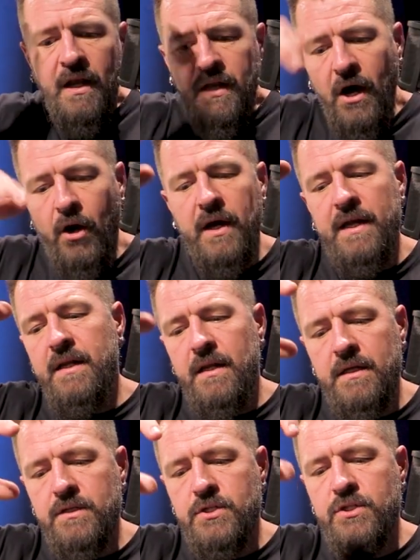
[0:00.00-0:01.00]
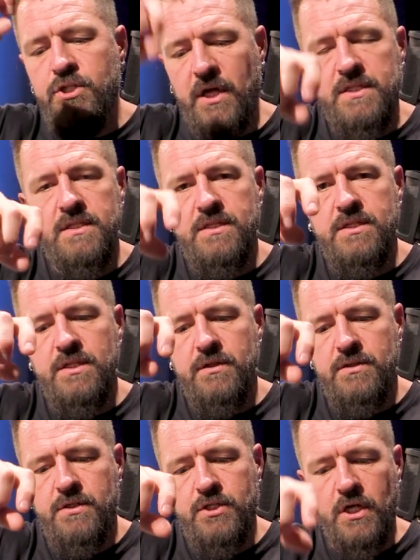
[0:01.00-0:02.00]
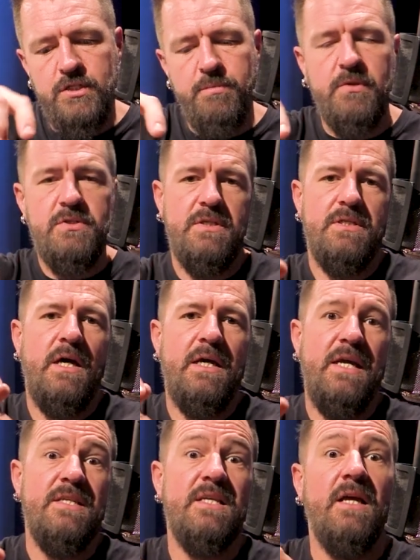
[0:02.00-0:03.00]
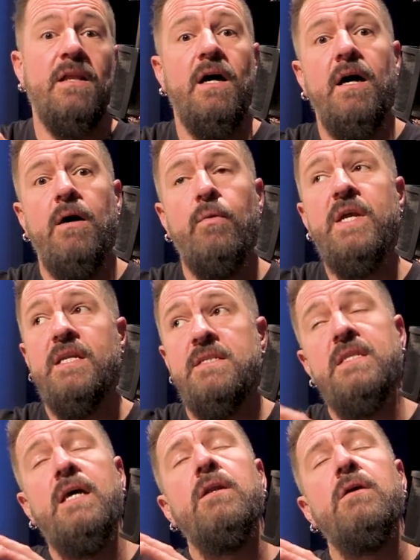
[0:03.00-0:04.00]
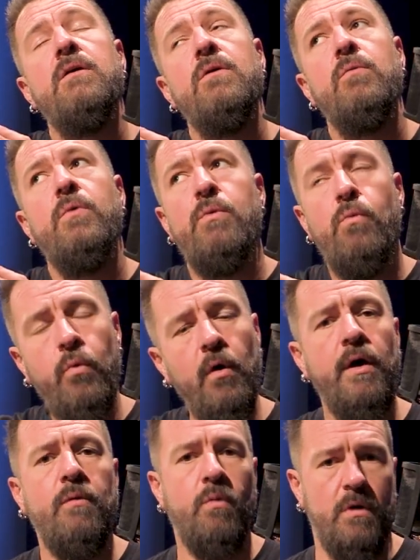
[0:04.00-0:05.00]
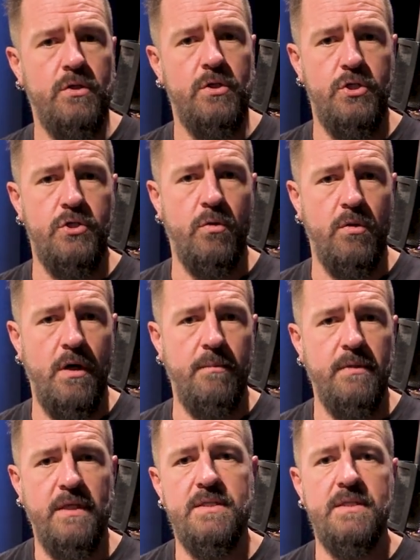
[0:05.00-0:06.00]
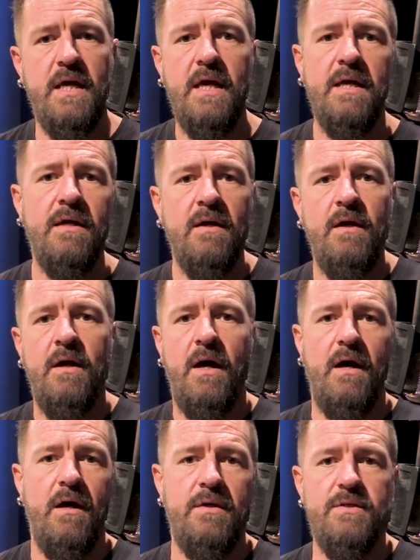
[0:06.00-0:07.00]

now, and to just to, to juxtapose this against a, a weakness that we would want to shore up. Let's say uh,